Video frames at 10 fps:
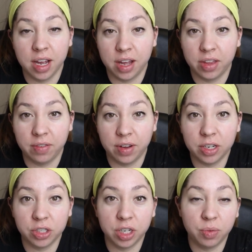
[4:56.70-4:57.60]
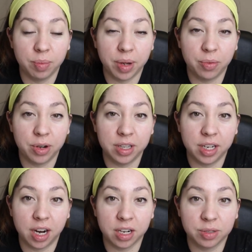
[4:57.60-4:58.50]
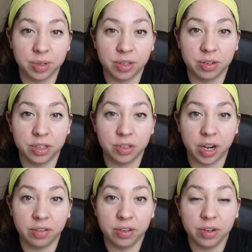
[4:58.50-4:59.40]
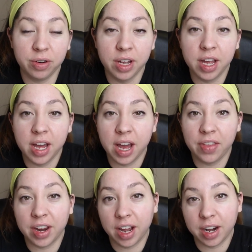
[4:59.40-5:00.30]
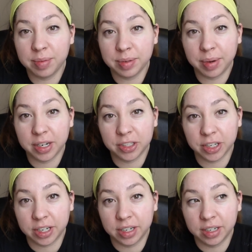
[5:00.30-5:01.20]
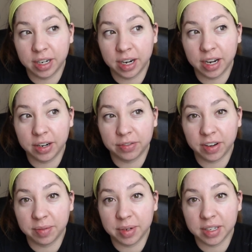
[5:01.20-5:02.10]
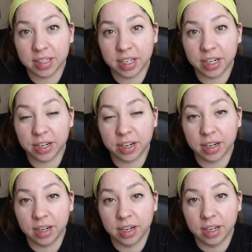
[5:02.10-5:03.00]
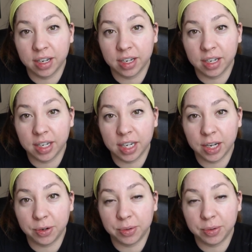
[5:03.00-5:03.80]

And then eventually one by one the cars went through the drive through and then it got up to my turn and five minutes later no